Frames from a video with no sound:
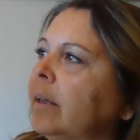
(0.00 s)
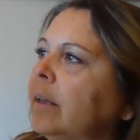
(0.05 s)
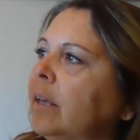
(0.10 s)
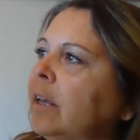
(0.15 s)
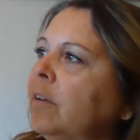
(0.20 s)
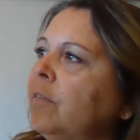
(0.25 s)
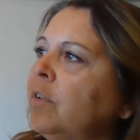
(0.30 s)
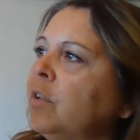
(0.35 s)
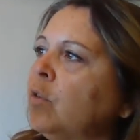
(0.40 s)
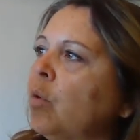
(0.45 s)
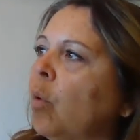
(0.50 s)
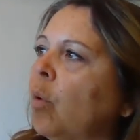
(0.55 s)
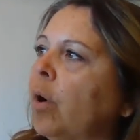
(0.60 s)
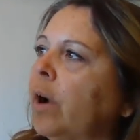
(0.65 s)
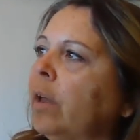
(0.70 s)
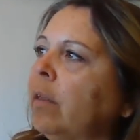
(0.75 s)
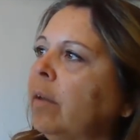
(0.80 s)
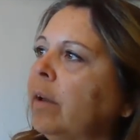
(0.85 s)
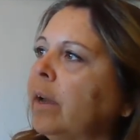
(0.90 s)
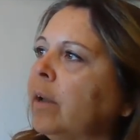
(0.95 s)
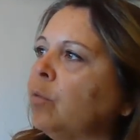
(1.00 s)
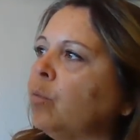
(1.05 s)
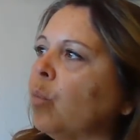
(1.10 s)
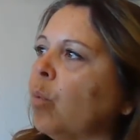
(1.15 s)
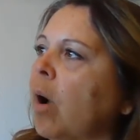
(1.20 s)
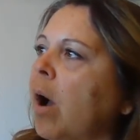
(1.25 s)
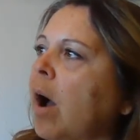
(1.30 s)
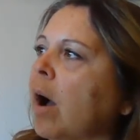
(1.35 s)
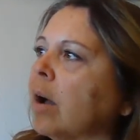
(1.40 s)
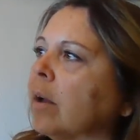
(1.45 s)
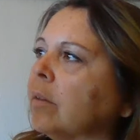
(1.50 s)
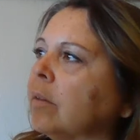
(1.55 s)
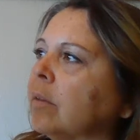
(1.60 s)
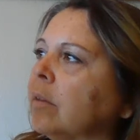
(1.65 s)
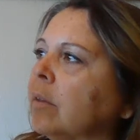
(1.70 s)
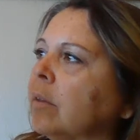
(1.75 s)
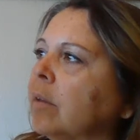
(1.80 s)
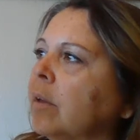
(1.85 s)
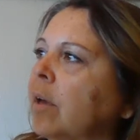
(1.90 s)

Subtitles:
even oil and rocks.